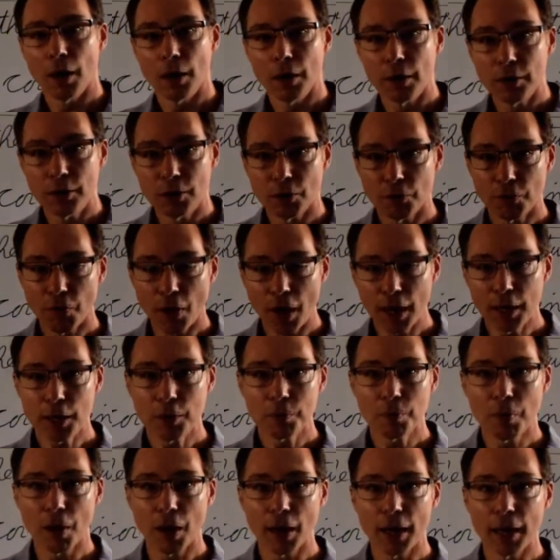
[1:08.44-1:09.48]
divided
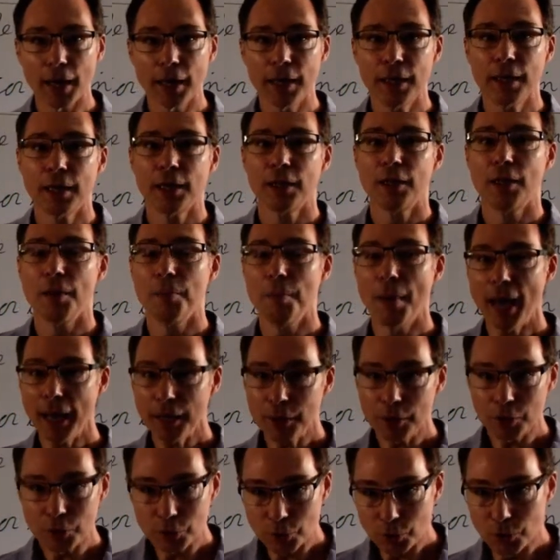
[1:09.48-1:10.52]
by the
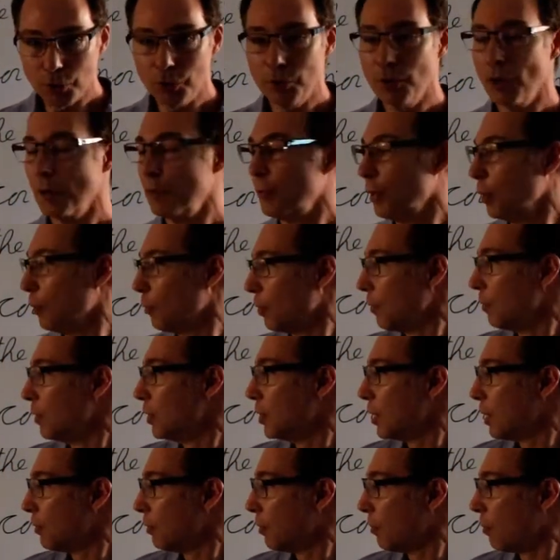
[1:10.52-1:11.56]
magnitude of the
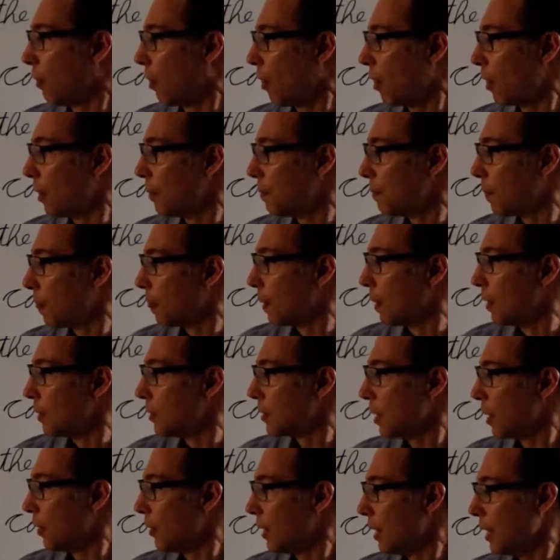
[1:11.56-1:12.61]
derivative of r.
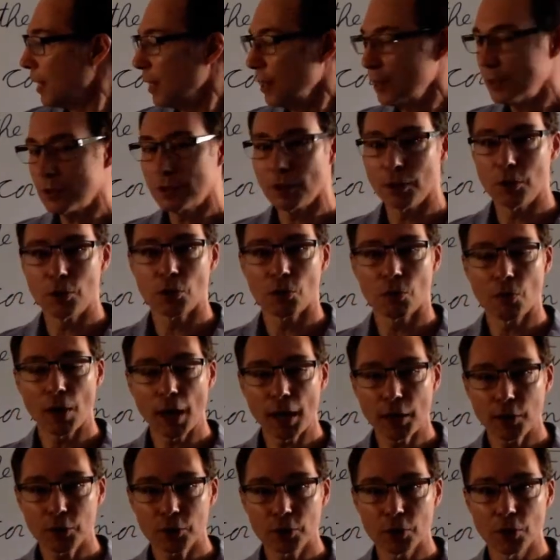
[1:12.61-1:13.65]
So it is the
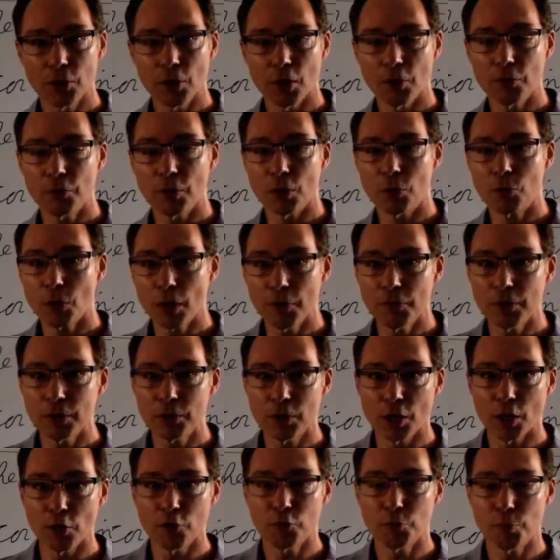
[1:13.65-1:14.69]
direction of the
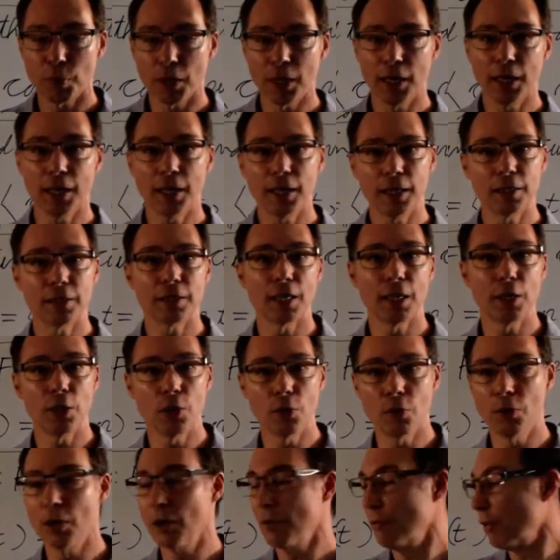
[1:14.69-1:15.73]
derivative, but it is a
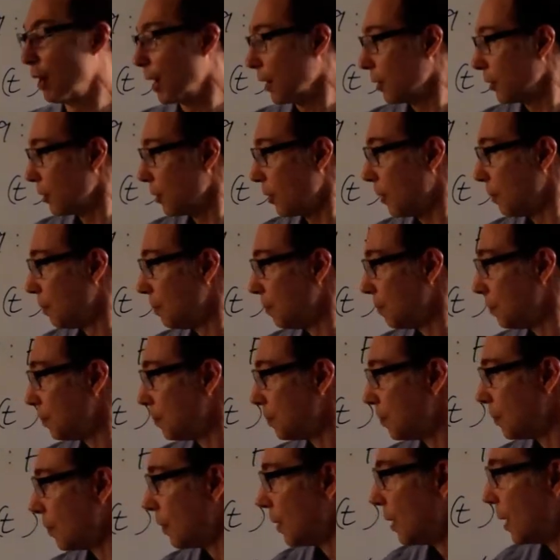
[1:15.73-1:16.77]
unit vector.
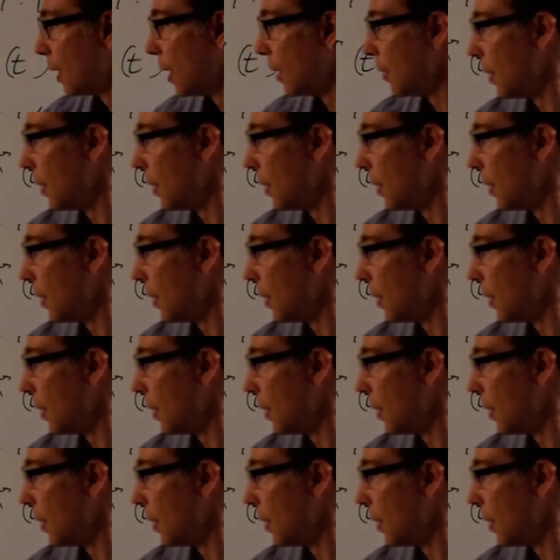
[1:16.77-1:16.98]
And